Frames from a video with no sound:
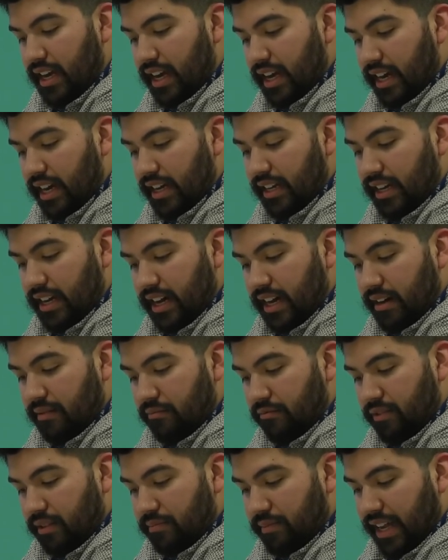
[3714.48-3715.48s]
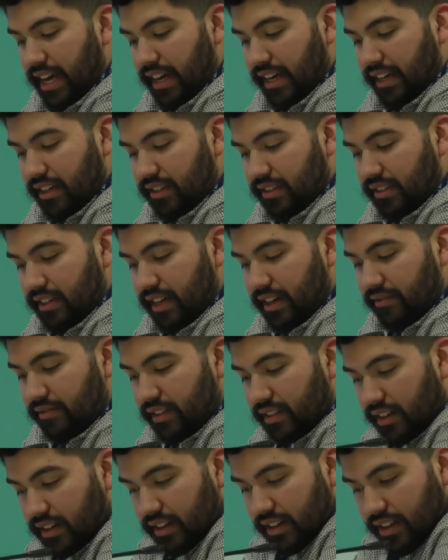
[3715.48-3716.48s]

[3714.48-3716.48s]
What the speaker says: and with Black History of